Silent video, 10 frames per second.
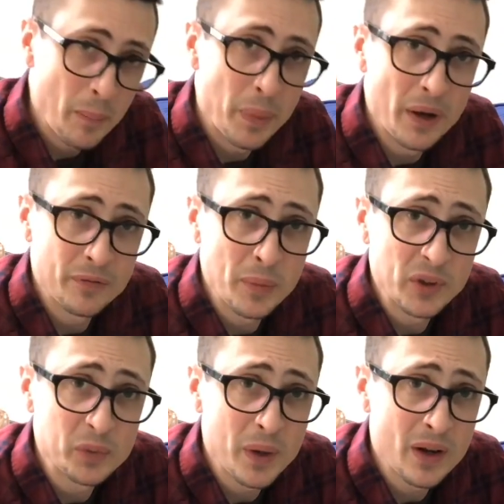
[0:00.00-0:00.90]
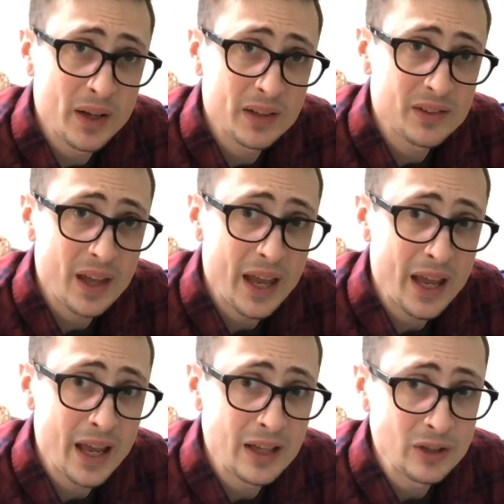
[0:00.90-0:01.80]
but from experience
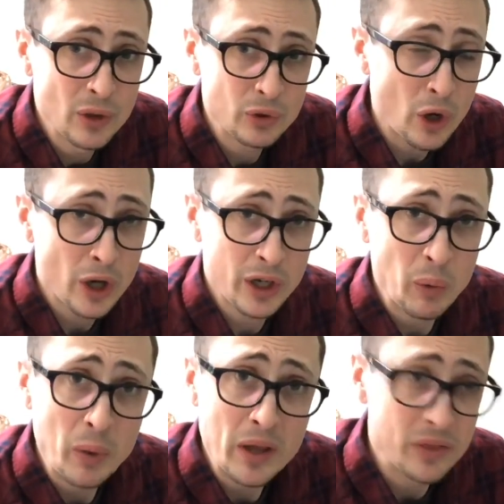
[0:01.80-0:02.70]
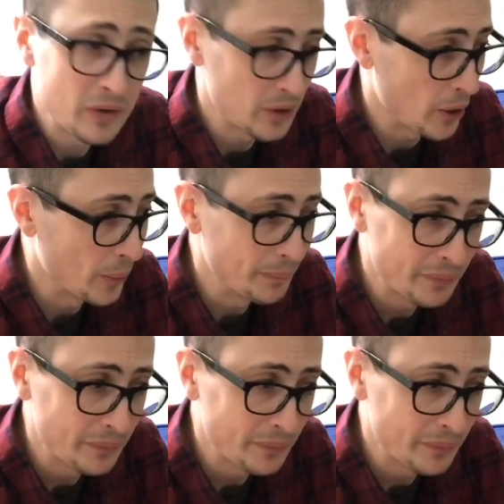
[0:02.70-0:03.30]
and, you know, talking with, you know,